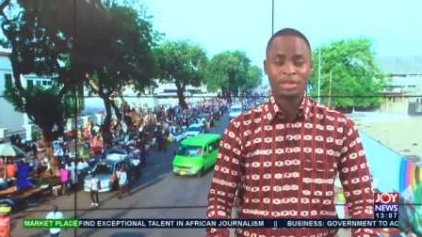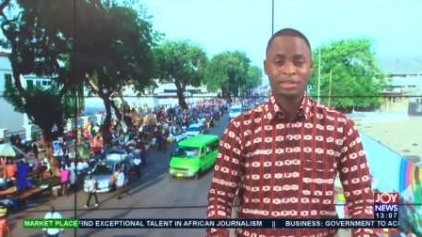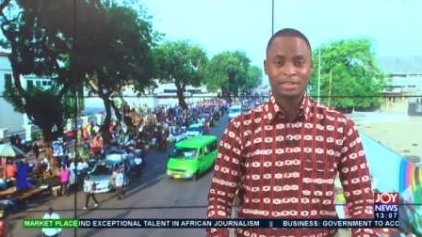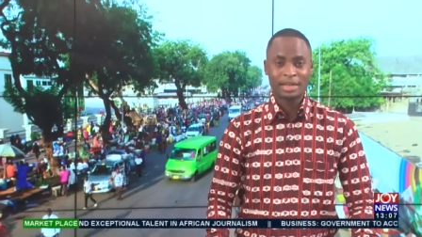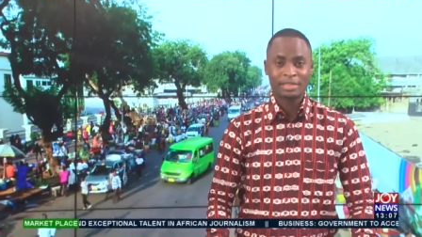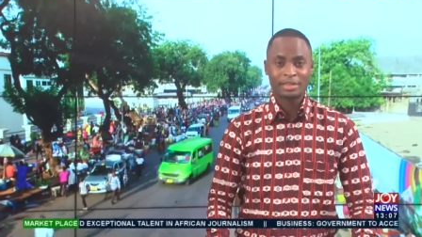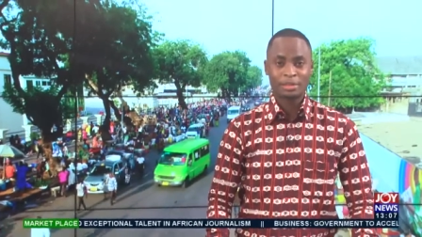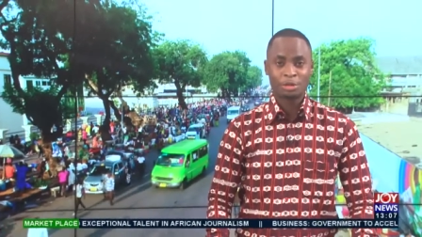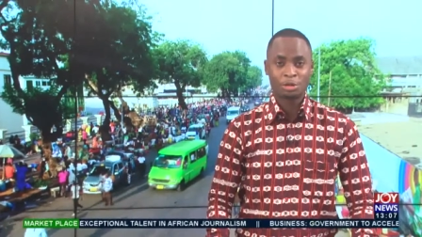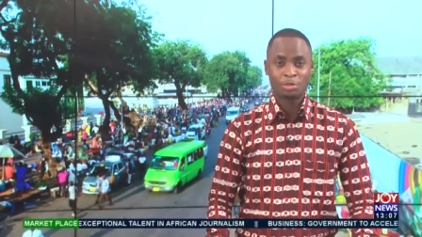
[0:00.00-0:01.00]
the
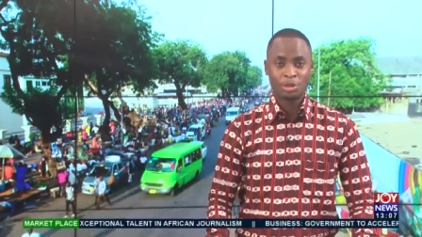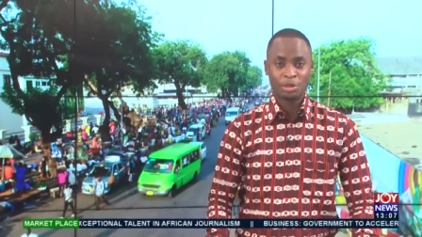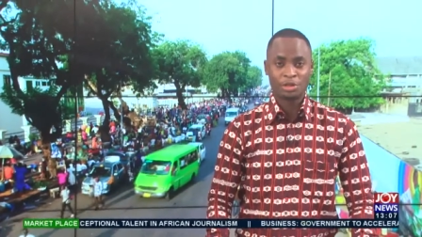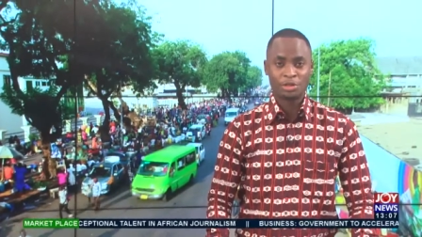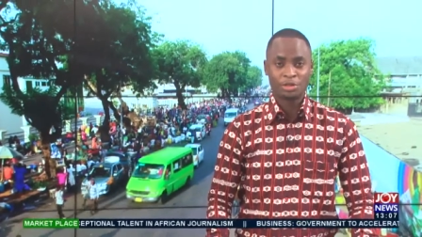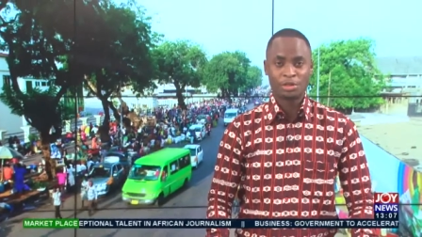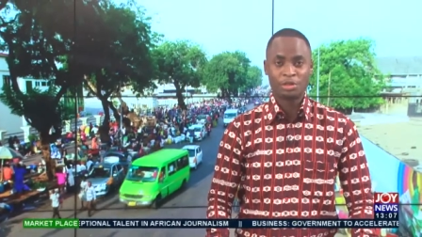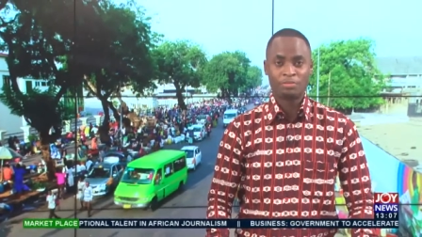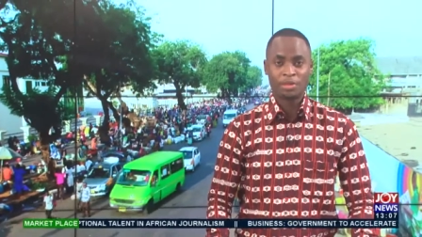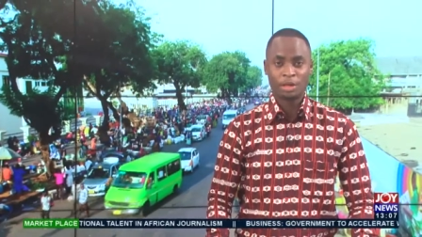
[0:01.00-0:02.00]
sector's contribution to the